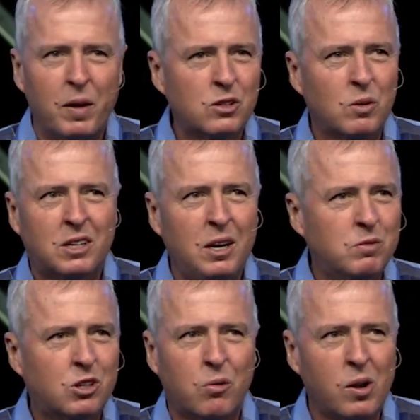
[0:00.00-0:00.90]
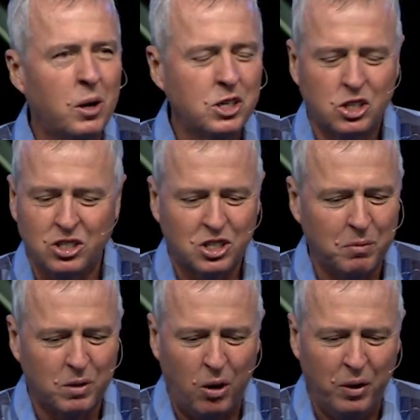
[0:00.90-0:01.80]
that's what keeps the
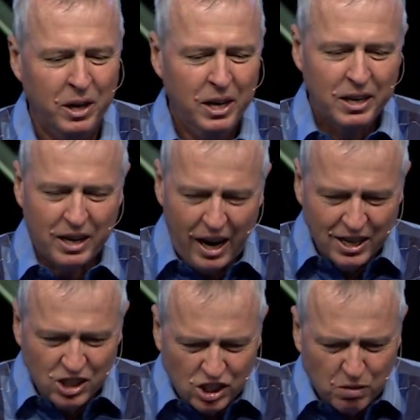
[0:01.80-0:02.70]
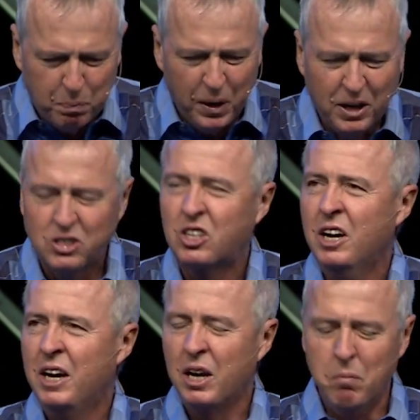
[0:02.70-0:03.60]
relationship going. God speaks,
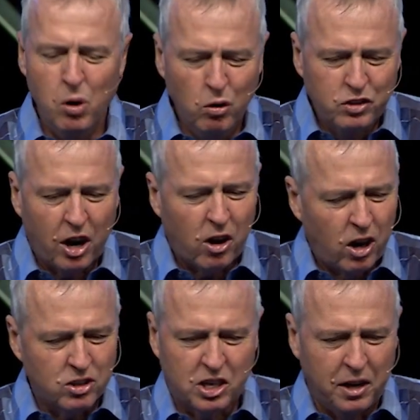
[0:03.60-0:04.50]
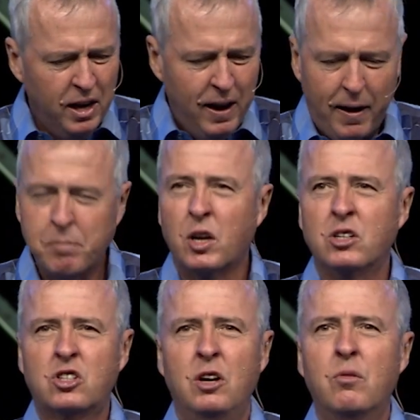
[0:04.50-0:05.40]
He moves our hearts, saying, I'm
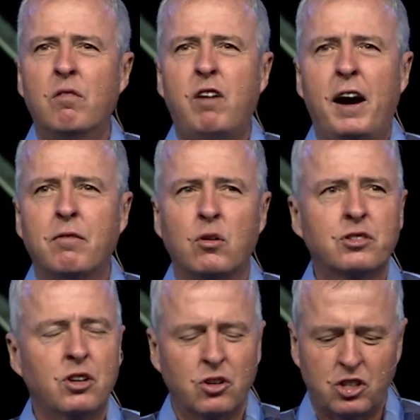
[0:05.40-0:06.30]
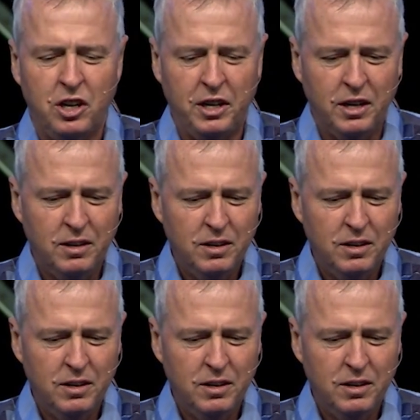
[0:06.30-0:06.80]
gonna send revival to your city.